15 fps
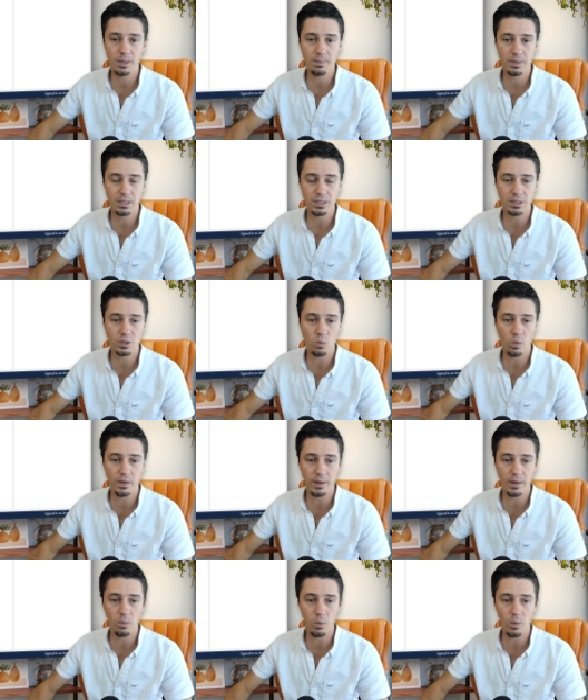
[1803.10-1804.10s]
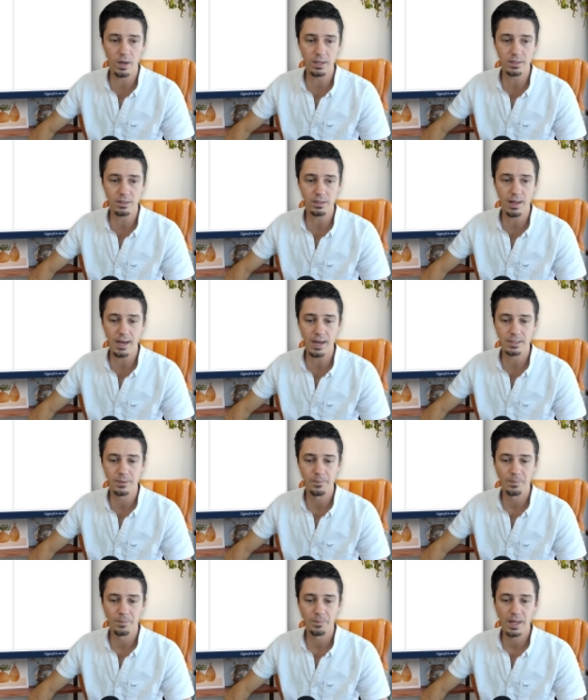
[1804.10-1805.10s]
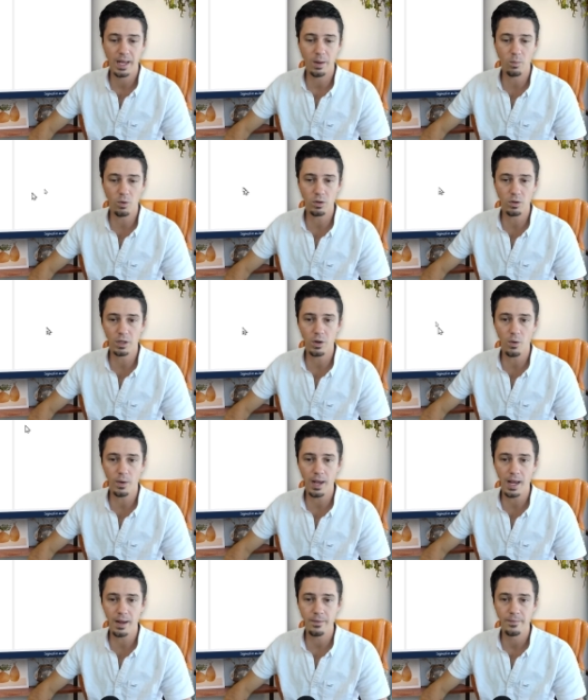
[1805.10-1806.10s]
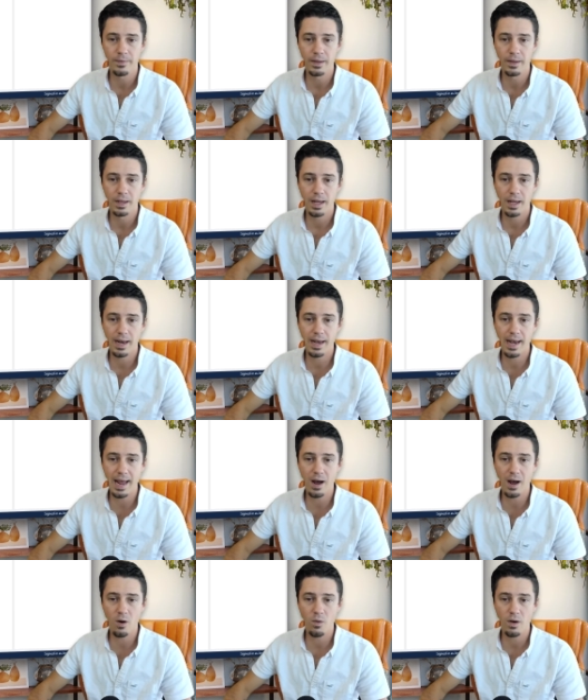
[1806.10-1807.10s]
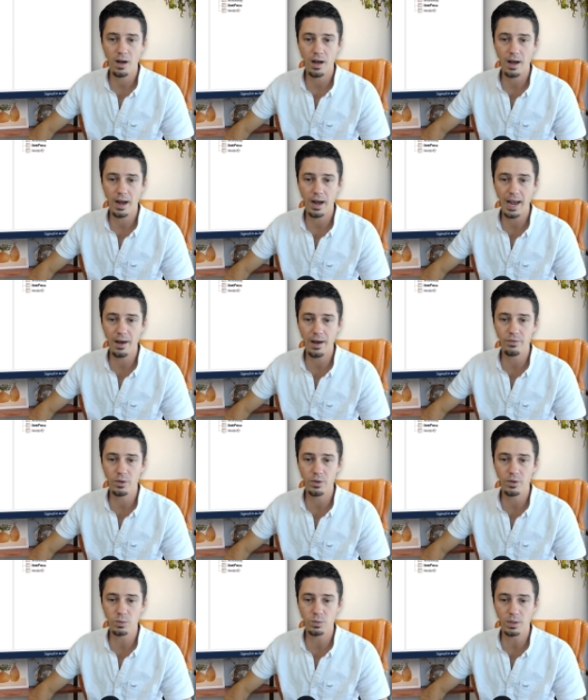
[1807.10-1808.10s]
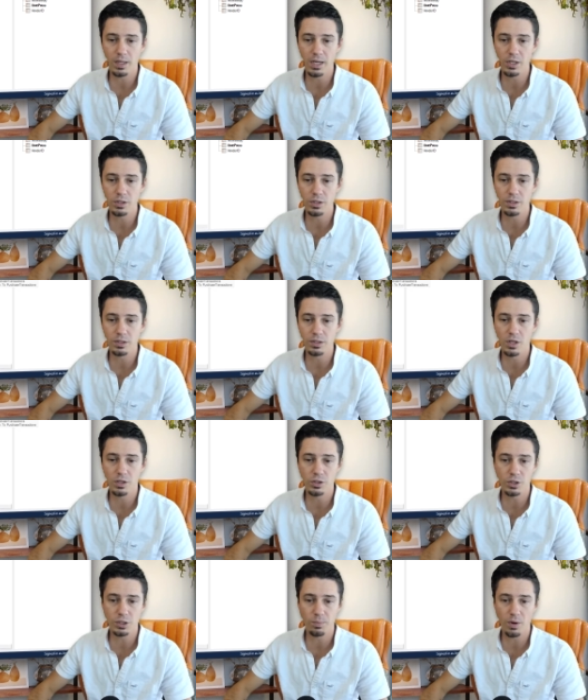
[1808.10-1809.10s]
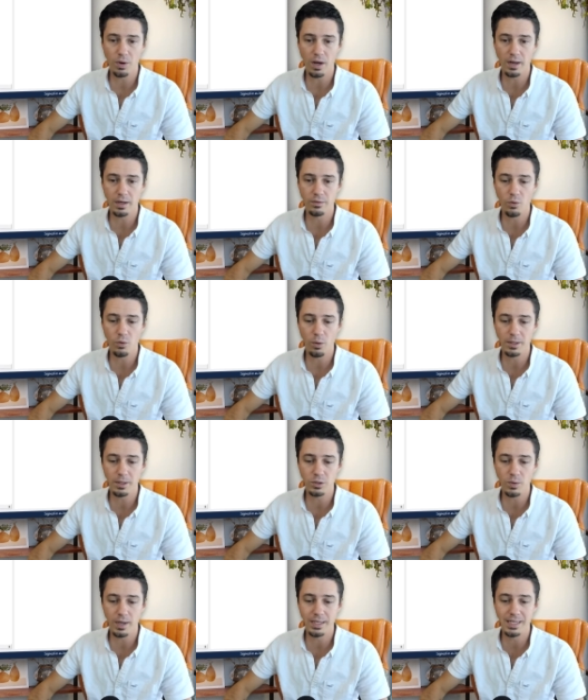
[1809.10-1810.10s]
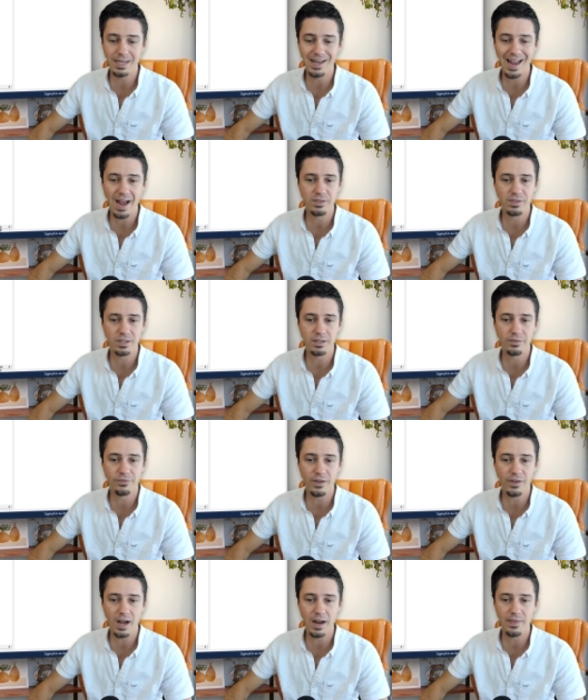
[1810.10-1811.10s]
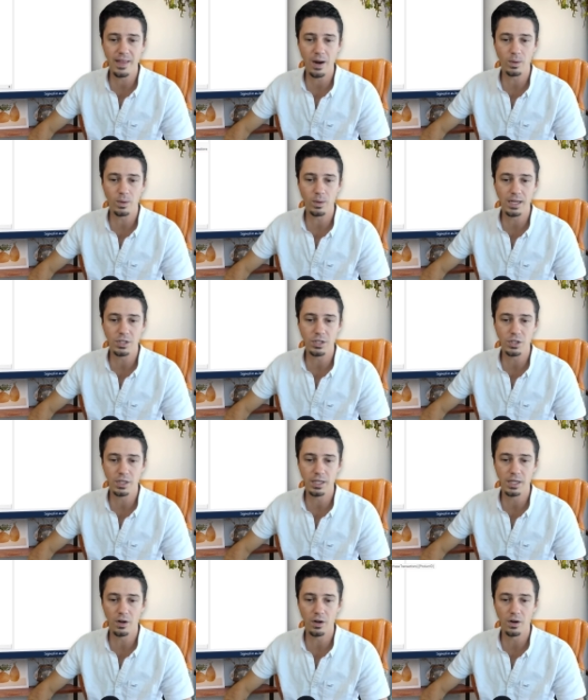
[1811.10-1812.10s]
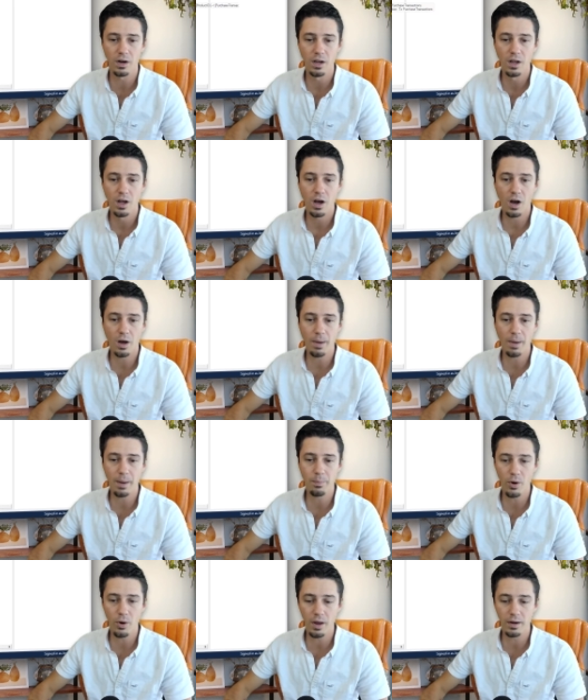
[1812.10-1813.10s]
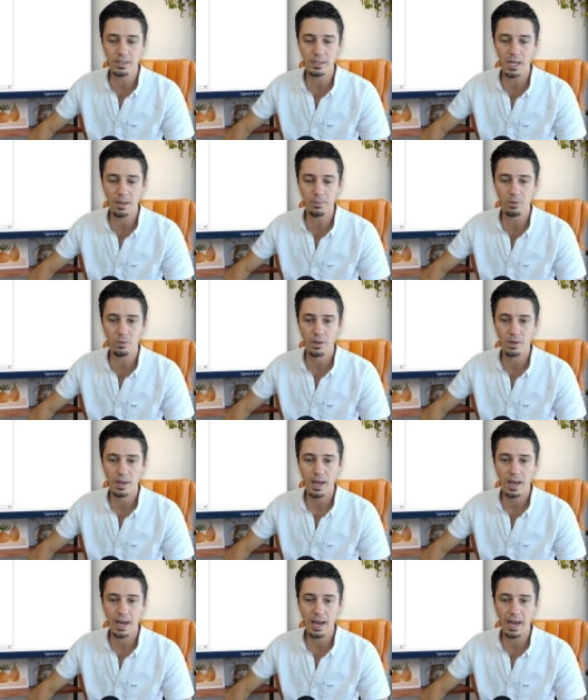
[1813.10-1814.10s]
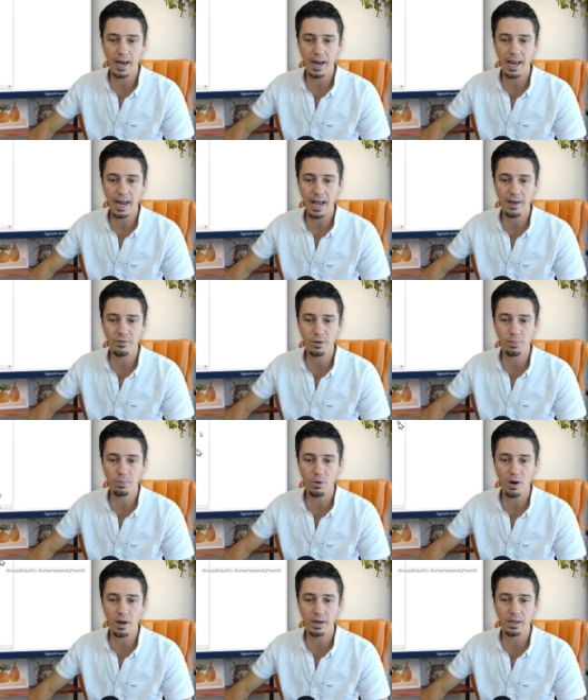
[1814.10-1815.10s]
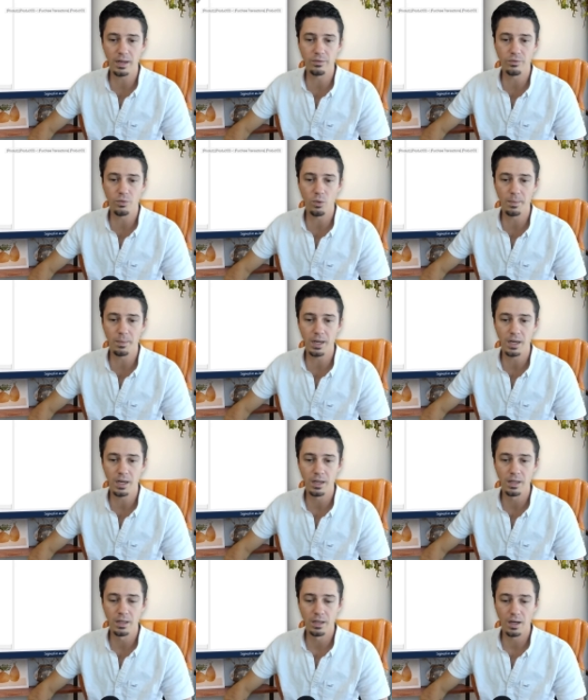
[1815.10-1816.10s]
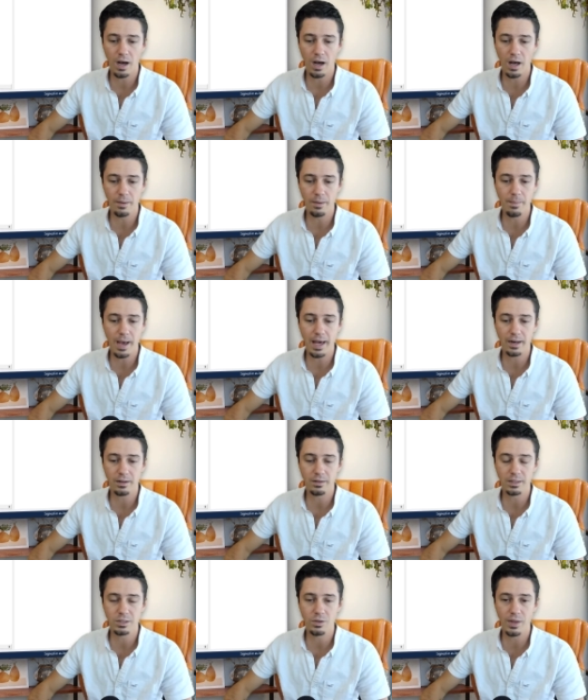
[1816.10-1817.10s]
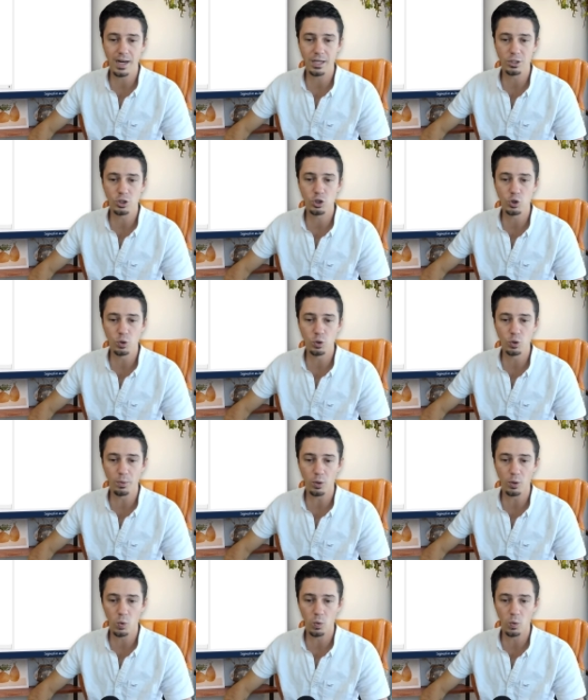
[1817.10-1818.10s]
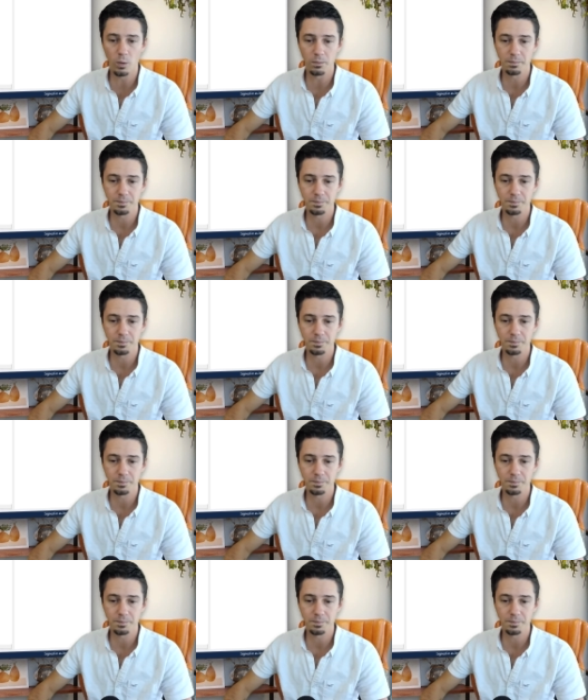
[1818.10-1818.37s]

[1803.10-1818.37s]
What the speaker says: This is the one that we'll want to select, and we'll click OK. And now I have those relations just brought in for me. So I didn't have to define that relation here on my product table, and I have it brought in for me automatically. So that is super cool.